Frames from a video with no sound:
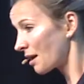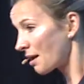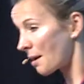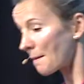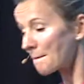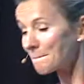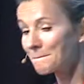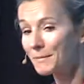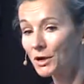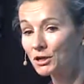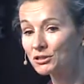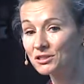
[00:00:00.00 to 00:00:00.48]

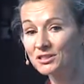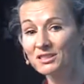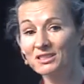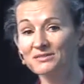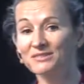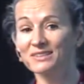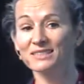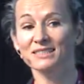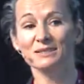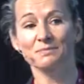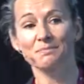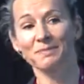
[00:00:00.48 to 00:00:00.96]
most of
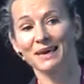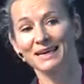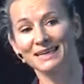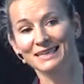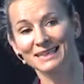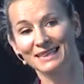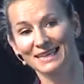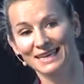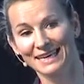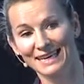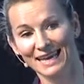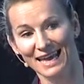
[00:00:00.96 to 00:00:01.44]
it's made in
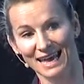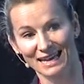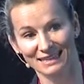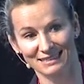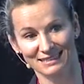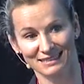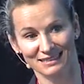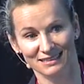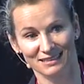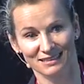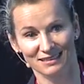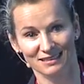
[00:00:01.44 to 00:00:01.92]
the
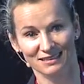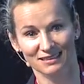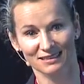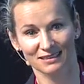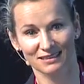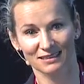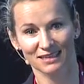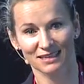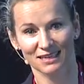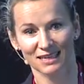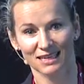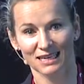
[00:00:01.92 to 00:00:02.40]
gut.
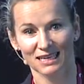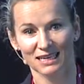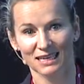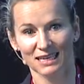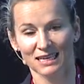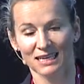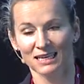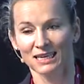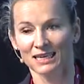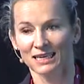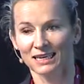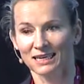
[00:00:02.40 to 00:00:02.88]

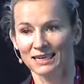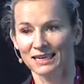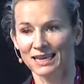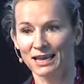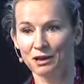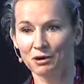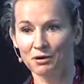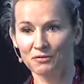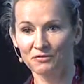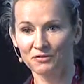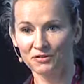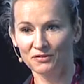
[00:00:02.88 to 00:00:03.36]
Now,
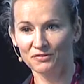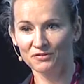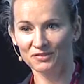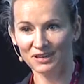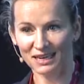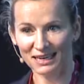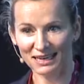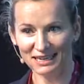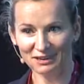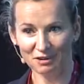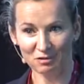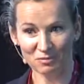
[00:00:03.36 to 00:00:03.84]
if you've done
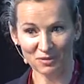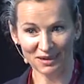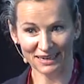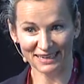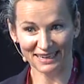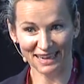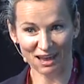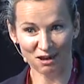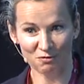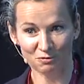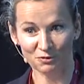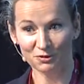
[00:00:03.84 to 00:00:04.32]
a little bit of
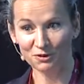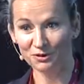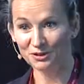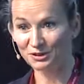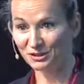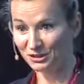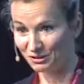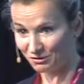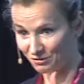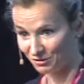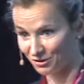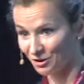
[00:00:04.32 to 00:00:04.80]
gut
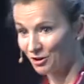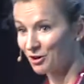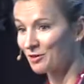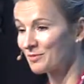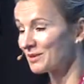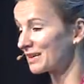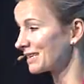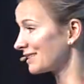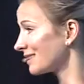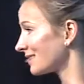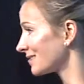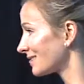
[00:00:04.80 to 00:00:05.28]
work, you'll know
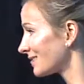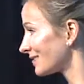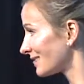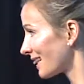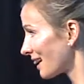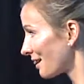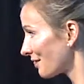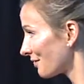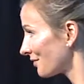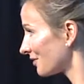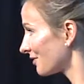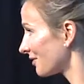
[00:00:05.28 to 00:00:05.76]
about this
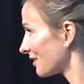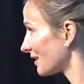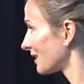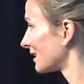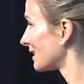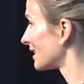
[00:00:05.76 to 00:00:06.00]
stuff,